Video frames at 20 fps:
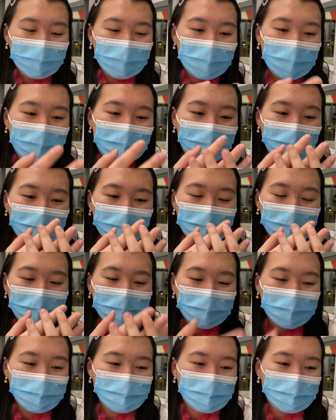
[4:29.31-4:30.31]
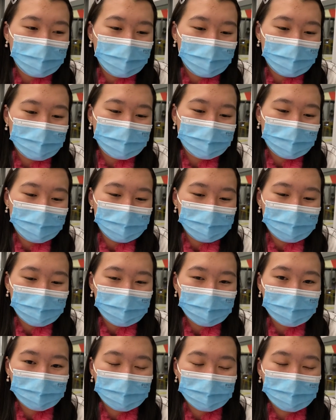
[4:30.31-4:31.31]
if you're going to go to your nearest bubble tea
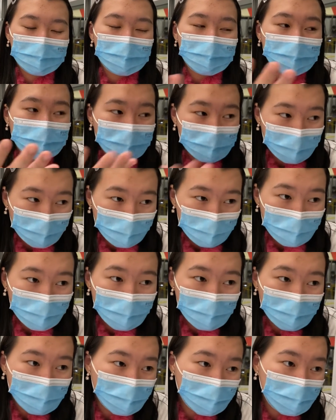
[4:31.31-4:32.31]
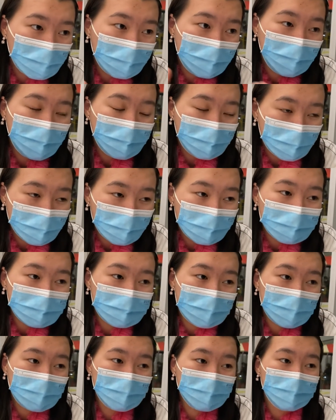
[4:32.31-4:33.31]
store, if you bring a
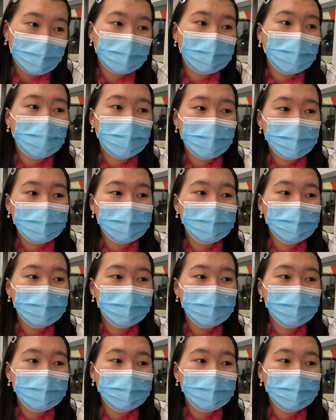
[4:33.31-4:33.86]
recyclable cup,